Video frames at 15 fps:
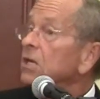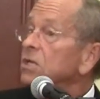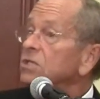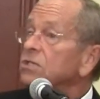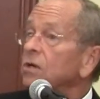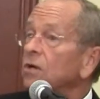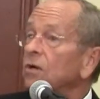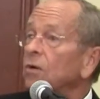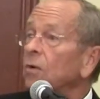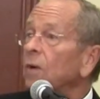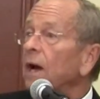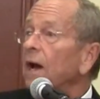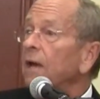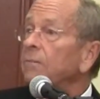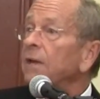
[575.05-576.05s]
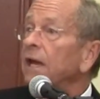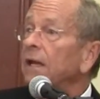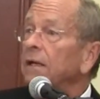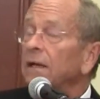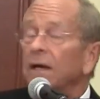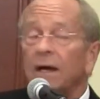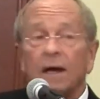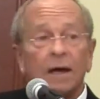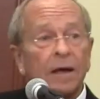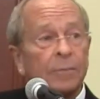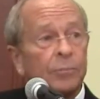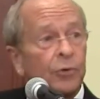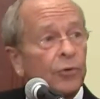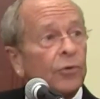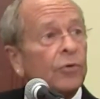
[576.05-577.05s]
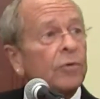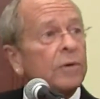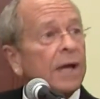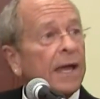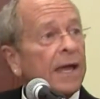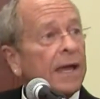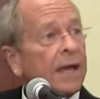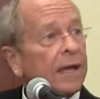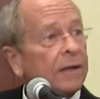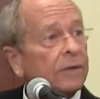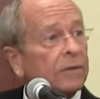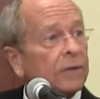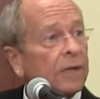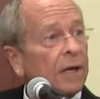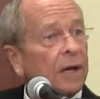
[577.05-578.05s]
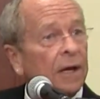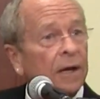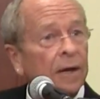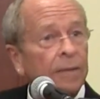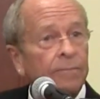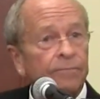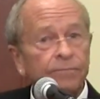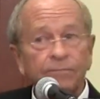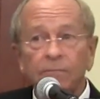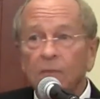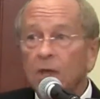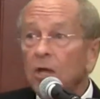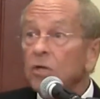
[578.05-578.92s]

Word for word: So I met uh, Boo and um,